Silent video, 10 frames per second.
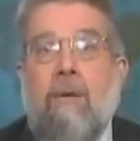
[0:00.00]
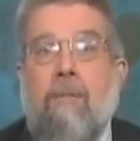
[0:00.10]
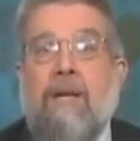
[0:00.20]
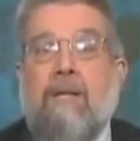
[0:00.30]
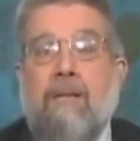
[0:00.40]

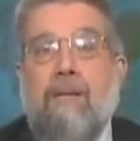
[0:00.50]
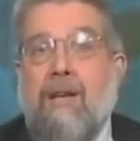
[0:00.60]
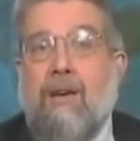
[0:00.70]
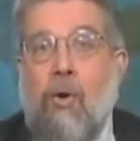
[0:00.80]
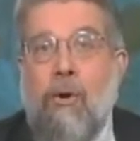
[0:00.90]
But
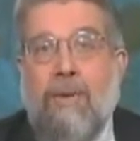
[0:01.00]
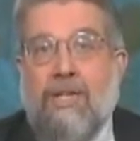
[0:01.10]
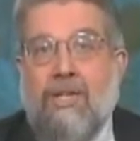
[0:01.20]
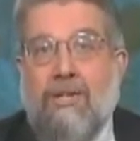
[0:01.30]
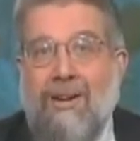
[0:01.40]
the
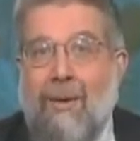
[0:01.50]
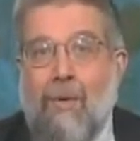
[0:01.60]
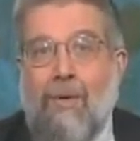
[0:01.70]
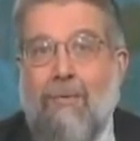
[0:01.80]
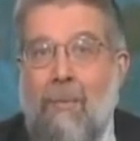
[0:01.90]
enormous
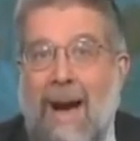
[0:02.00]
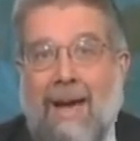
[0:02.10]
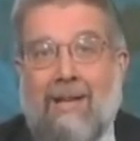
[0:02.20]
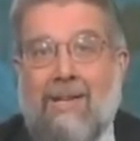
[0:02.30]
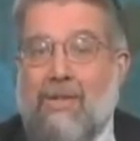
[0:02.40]
number of
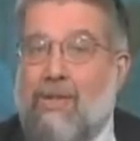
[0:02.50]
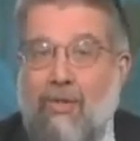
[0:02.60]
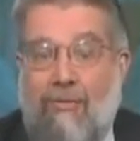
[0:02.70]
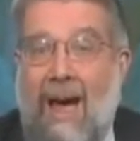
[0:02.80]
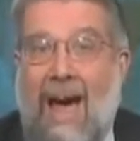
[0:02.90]
miles,
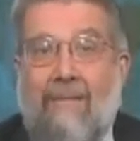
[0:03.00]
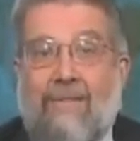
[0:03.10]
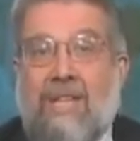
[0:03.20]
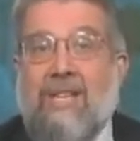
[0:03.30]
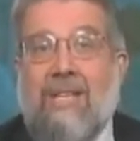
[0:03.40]
5,000
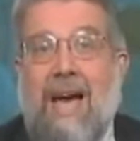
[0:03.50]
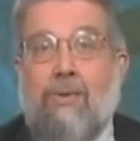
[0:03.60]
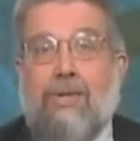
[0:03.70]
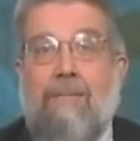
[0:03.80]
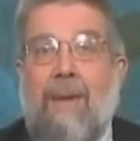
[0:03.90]
to
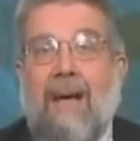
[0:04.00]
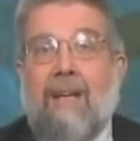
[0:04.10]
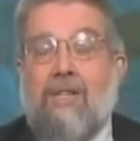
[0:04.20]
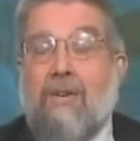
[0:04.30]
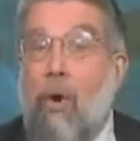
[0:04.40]
6,000
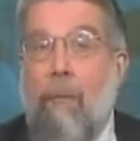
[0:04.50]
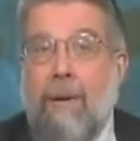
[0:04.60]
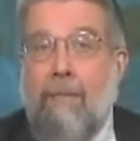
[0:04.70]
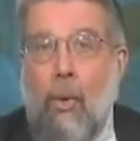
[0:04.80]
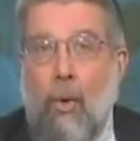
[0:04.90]
miles of
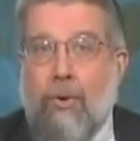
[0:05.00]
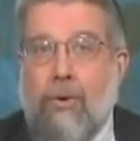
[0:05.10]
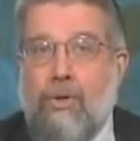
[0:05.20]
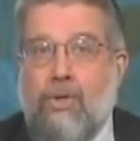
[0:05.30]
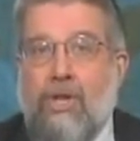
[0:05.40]
open
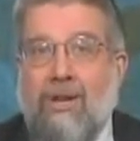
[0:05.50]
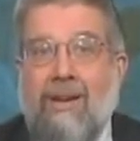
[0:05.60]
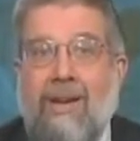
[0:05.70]
borders